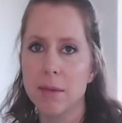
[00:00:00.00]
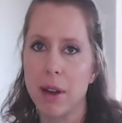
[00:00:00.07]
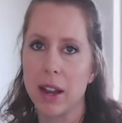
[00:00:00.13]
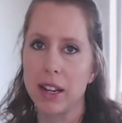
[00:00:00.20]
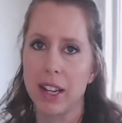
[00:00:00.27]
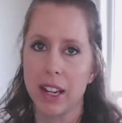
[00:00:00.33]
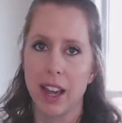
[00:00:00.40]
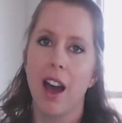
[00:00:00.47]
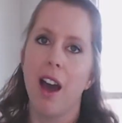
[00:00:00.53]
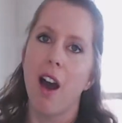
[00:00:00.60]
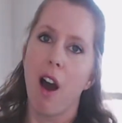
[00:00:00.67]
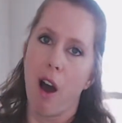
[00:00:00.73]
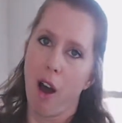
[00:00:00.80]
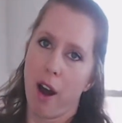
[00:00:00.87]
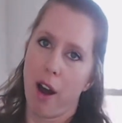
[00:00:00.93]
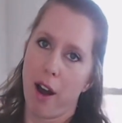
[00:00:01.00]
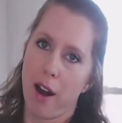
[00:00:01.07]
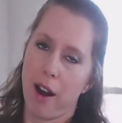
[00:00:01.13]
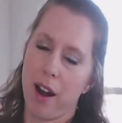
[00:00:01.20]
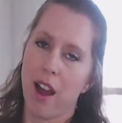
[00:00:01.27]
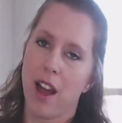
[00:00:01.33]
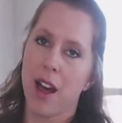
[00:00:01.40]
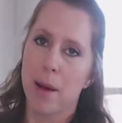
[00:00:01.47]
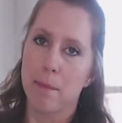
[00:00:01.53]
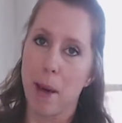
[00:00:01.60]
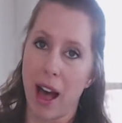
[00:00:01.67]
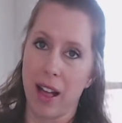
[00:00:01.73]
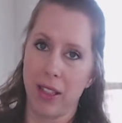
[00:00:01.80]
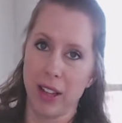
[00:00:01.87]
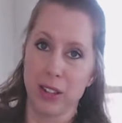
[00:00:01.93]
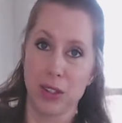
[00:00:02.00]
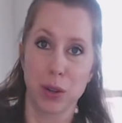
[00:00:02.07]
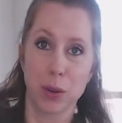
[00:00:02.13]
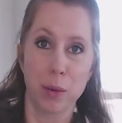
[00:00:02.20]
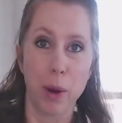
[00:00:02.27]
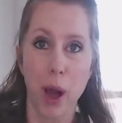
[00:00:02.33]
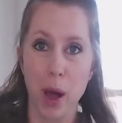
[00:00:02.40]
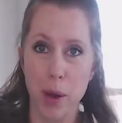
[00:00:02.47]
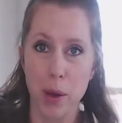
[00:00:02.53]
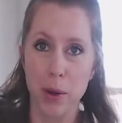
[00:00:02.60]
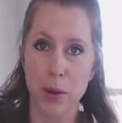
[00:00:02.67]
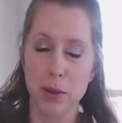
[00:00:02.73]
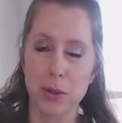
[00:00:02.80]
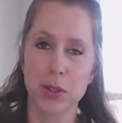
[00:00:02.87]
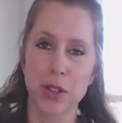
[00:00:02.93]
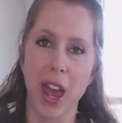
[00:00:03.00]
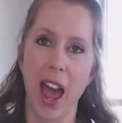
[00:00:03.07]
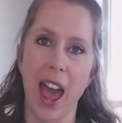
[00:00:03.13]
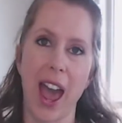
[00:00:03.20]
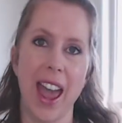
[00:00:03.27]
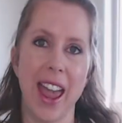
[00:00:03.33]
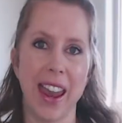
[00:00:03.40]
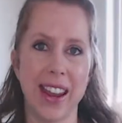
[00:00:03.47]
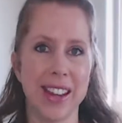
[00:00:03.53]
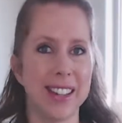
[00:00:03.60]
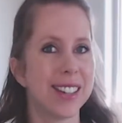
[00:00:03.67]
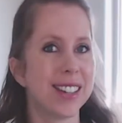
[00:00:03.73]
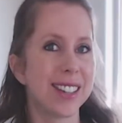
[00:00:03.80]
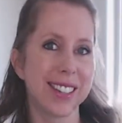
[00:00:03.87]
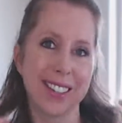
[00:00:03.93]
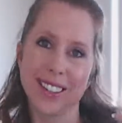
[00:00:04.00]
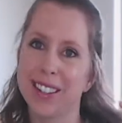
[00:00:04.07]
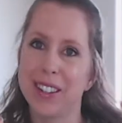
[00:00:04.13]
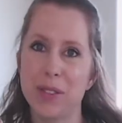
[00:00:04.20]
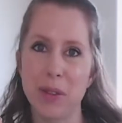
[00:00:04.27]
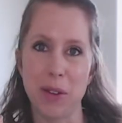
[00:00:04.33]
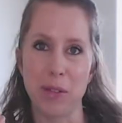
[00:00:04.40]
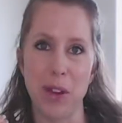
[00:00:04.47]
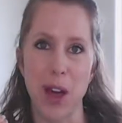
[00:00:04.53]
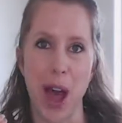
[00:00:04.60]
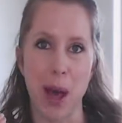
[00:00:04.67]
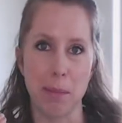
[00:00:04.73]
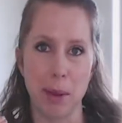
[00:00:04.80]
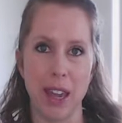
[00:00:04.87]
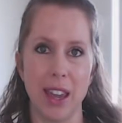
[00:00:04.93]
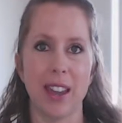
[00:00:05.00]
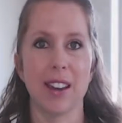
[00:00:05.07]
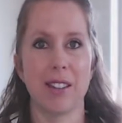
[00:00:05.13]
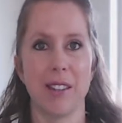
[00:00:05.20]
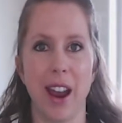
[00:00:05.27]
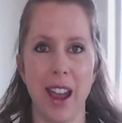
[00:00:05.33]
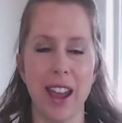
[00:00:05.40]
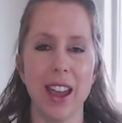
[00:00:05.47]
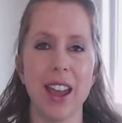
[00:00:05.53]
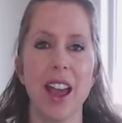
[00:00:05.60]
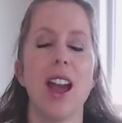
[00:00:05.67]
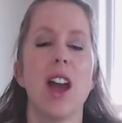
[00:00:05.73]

money, our balance grows, and we feel happy, right?